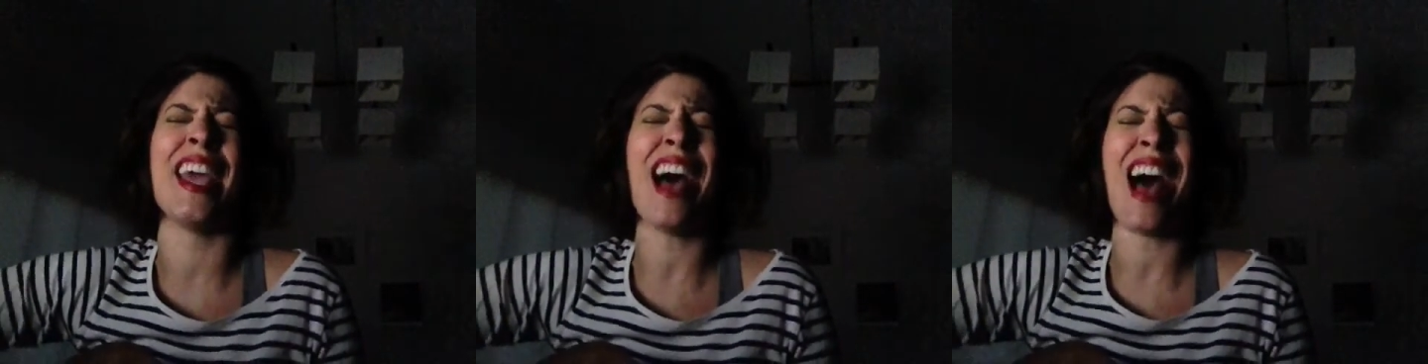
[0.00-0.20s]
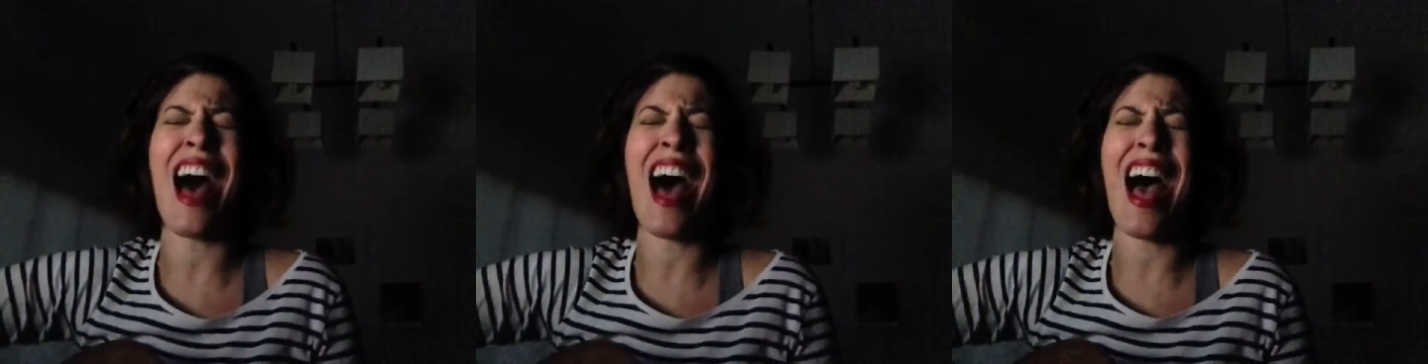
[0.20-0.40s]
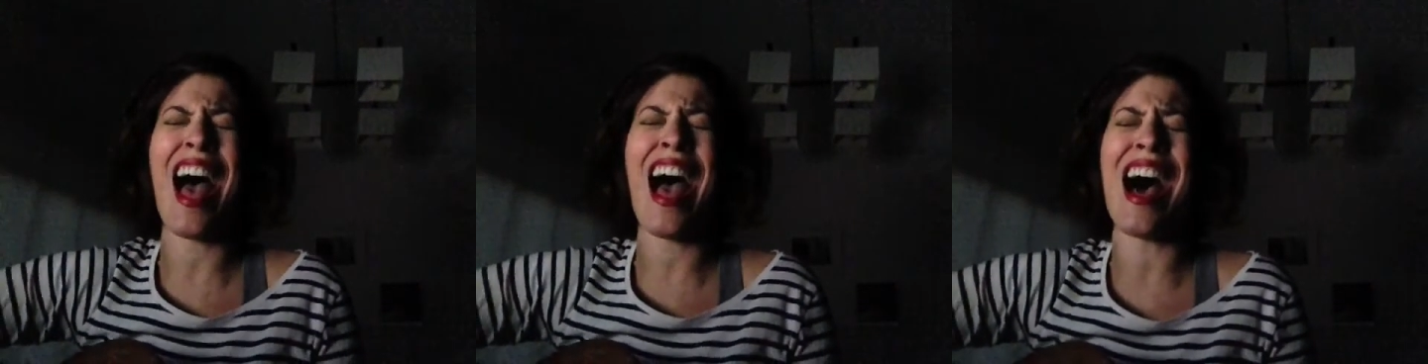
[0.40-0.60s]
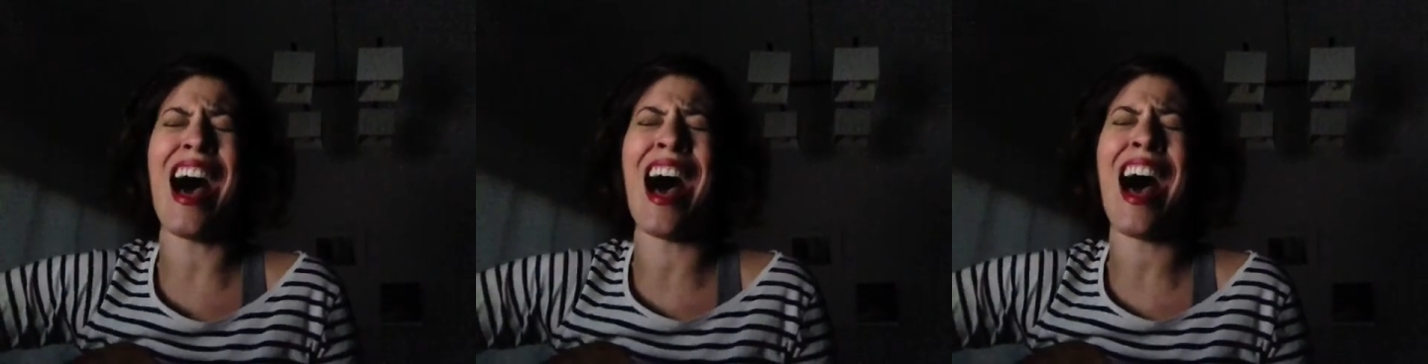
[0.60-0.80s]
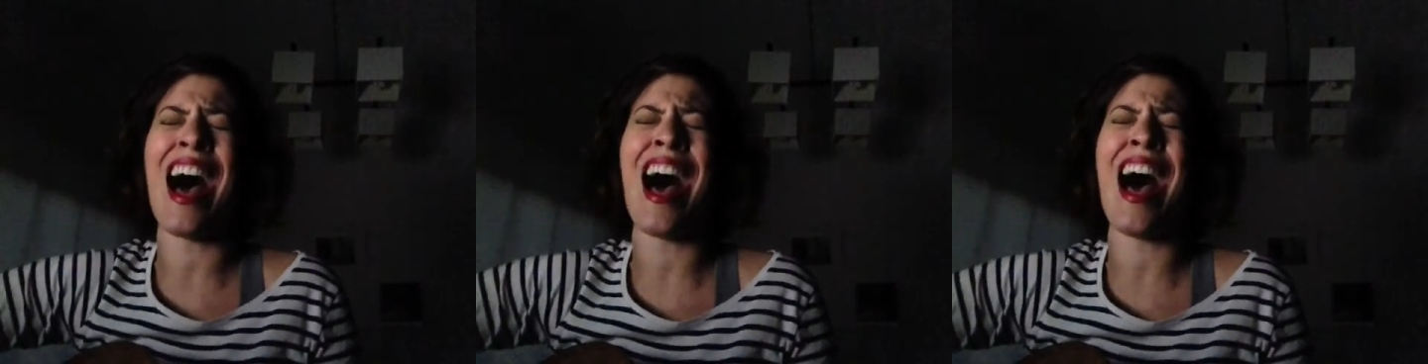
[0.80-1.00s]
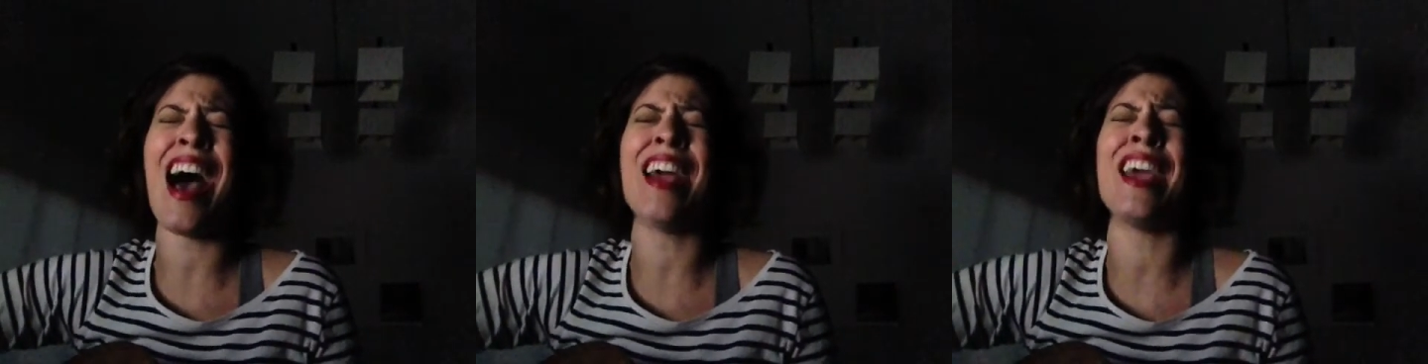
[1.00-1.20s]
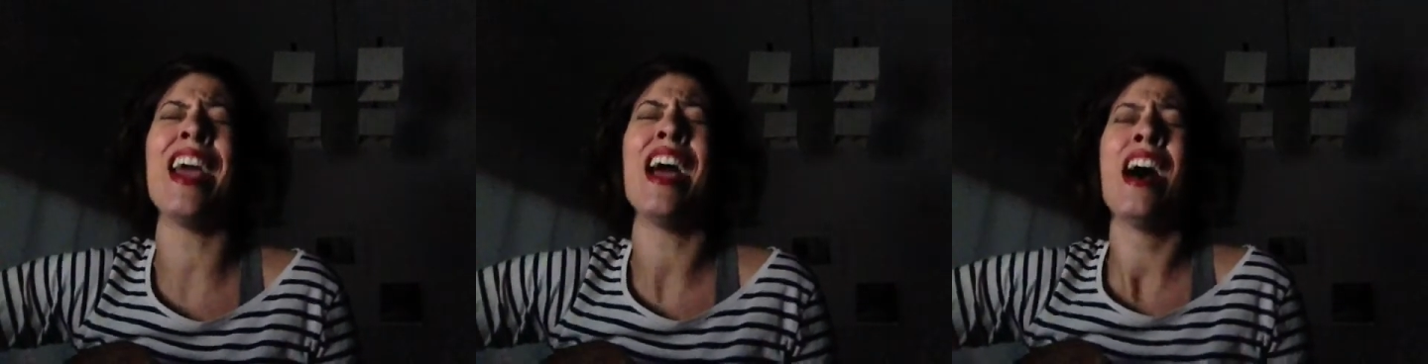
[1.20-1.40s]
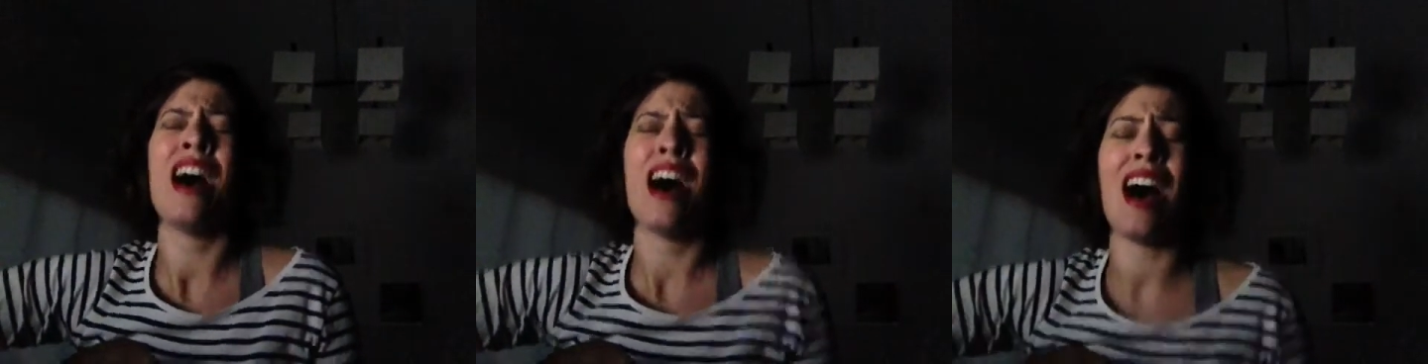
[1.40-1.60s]
Hey,
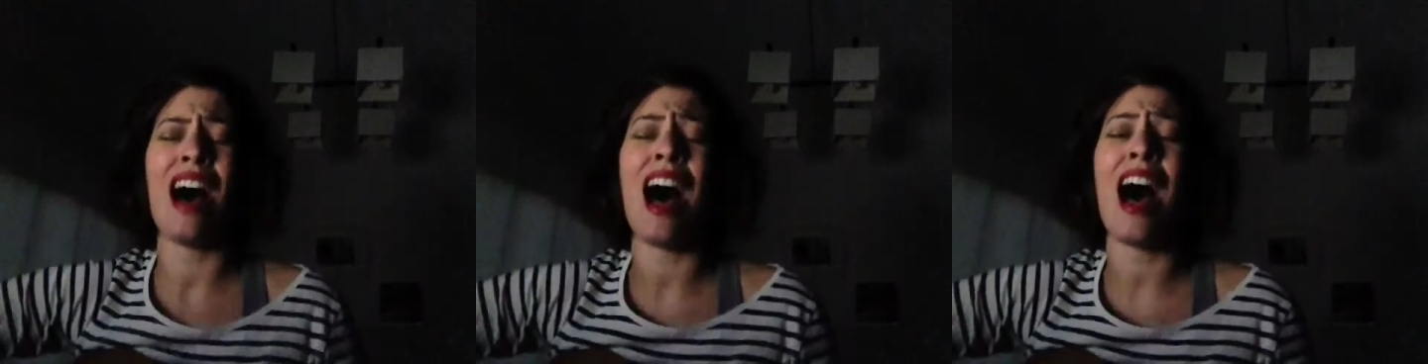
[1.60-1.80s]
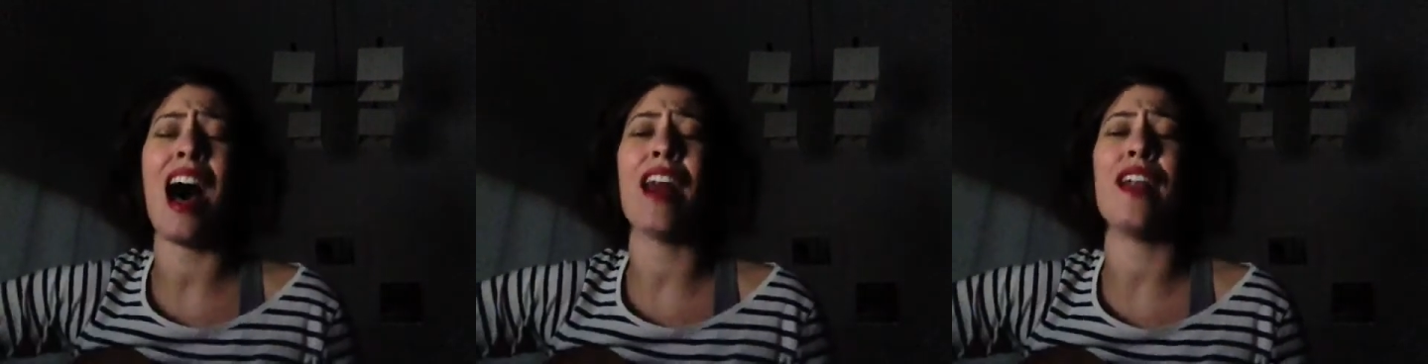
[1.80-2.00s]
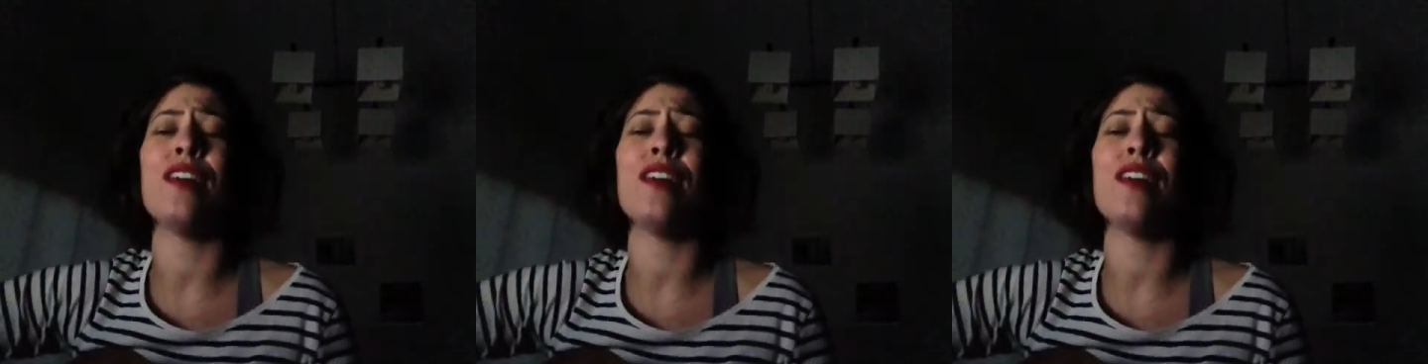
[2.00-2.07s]
I